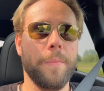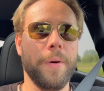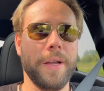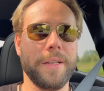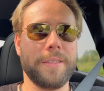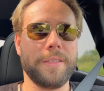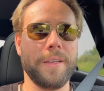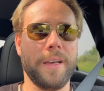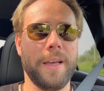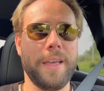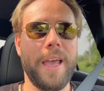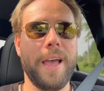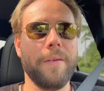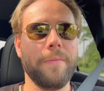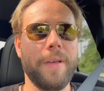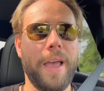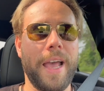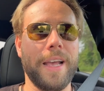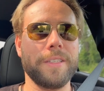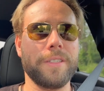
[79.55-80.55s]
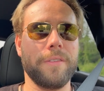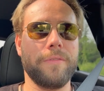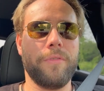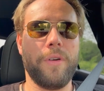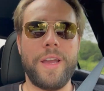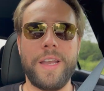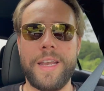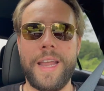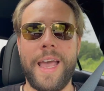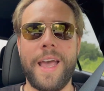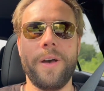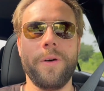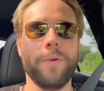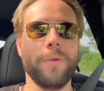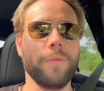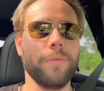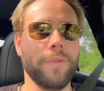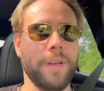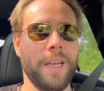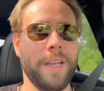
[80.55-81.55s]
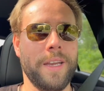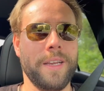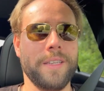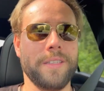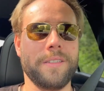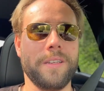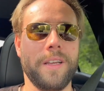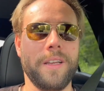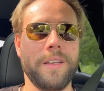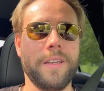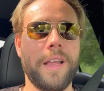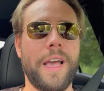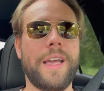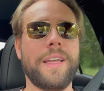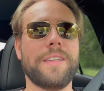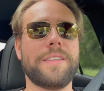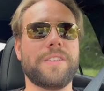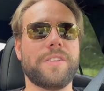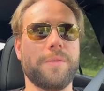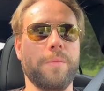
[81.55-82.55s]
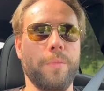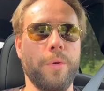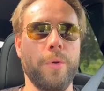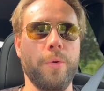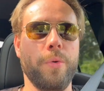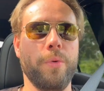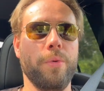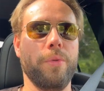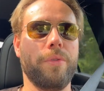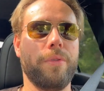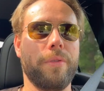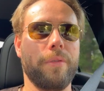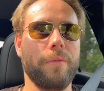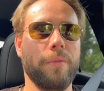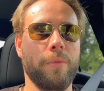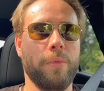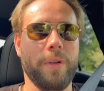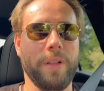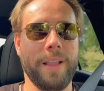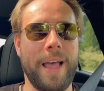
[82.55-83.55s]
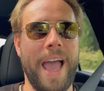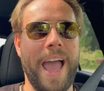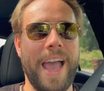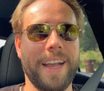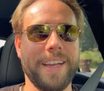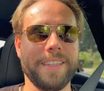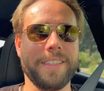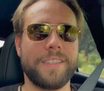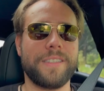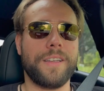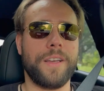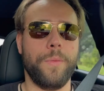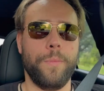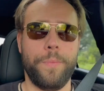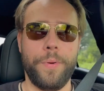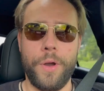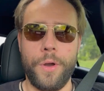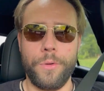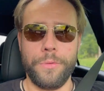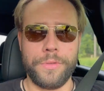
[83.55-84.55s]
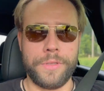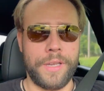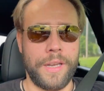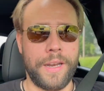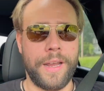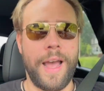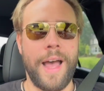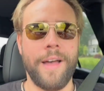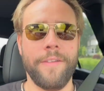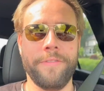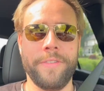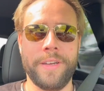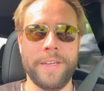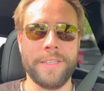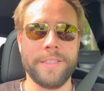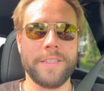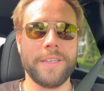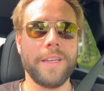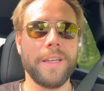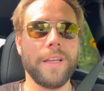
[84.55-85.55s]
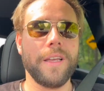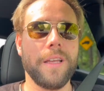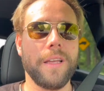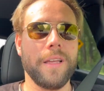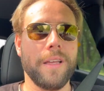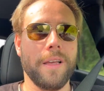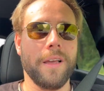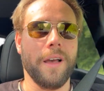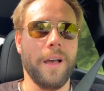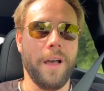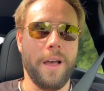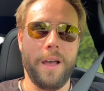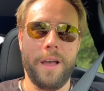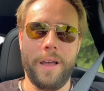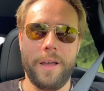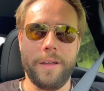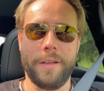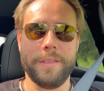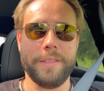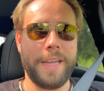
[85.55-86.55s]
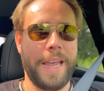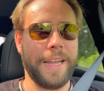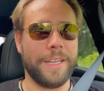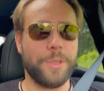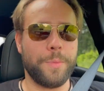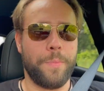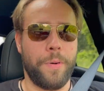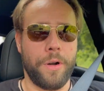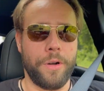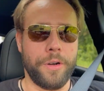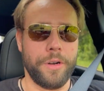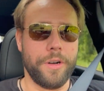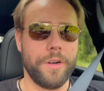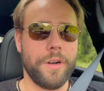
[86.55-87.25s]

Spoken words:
But yeah, as of right now, it is a nice, smooth, relaxed, composed, and confident dance partner.